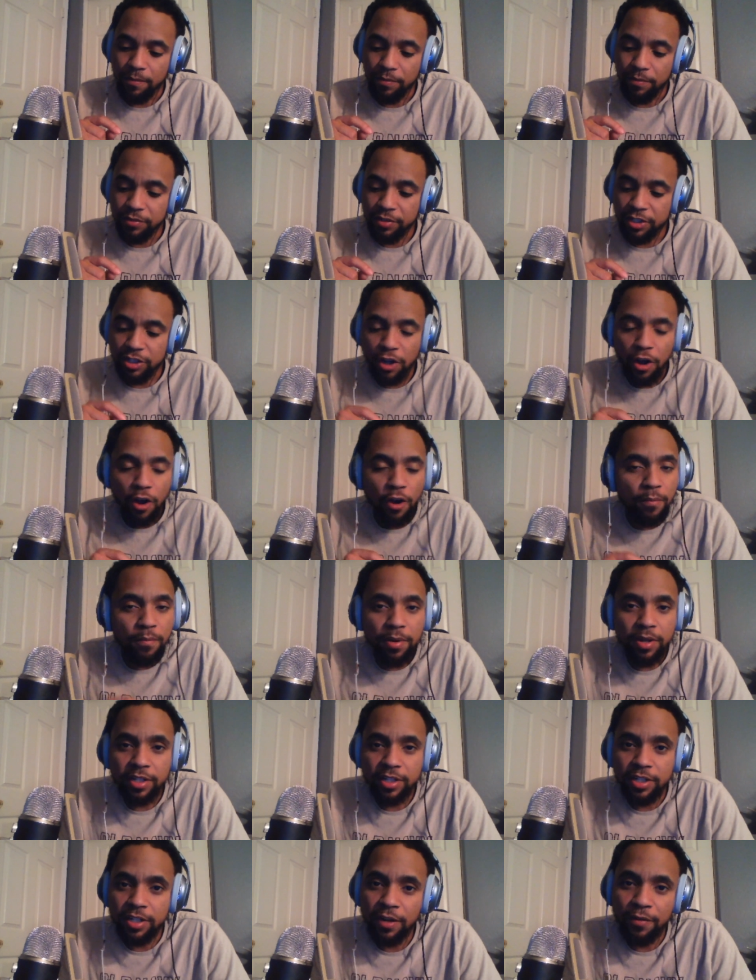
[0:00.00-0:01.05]
just a whole
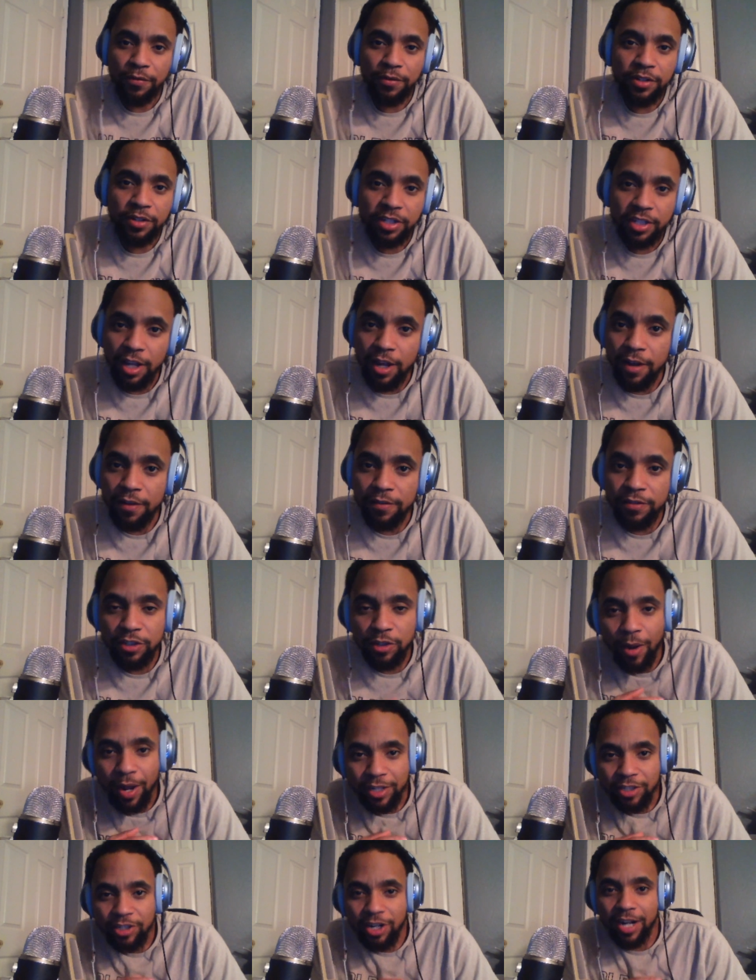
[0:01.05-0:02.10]
bunch of different stuff. So
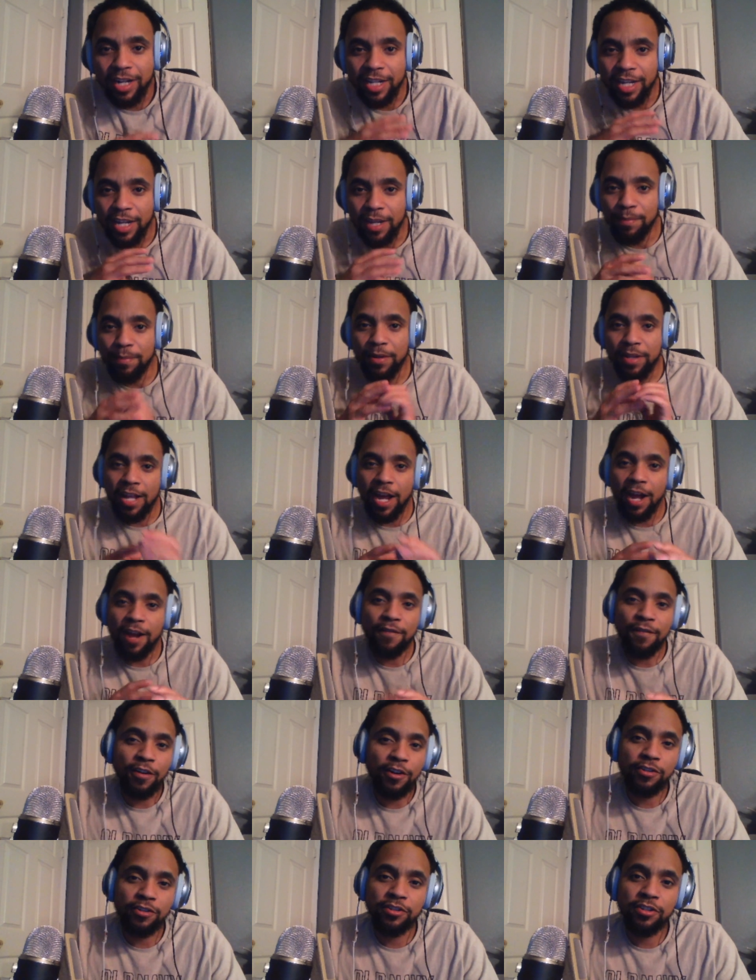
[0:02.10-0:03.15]
I try to keep it
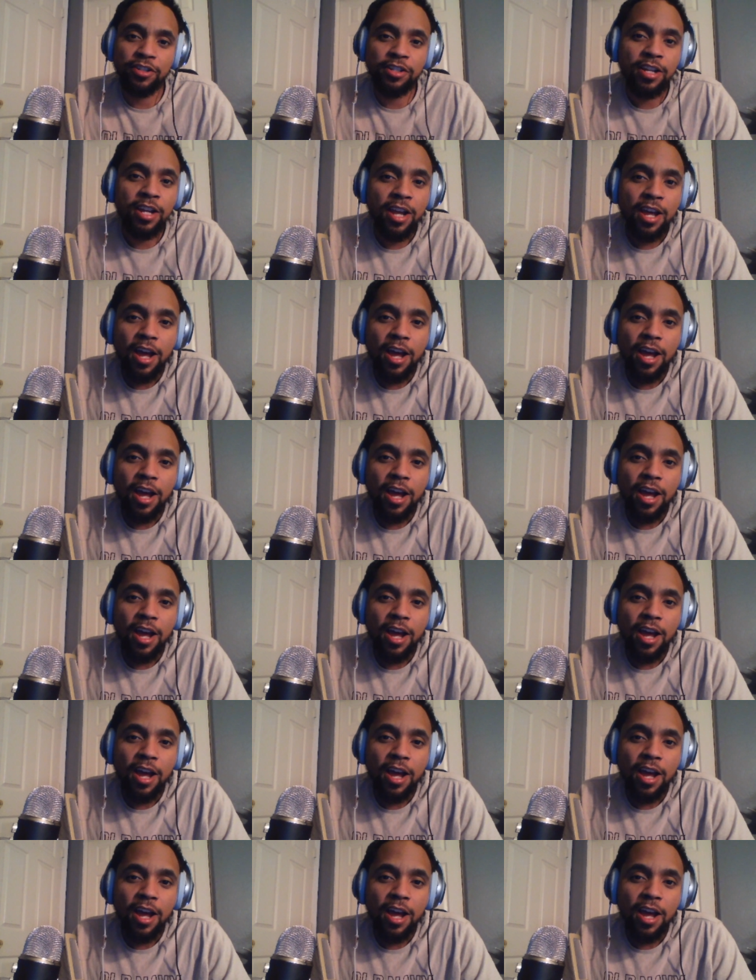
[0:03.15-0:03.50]
diverse.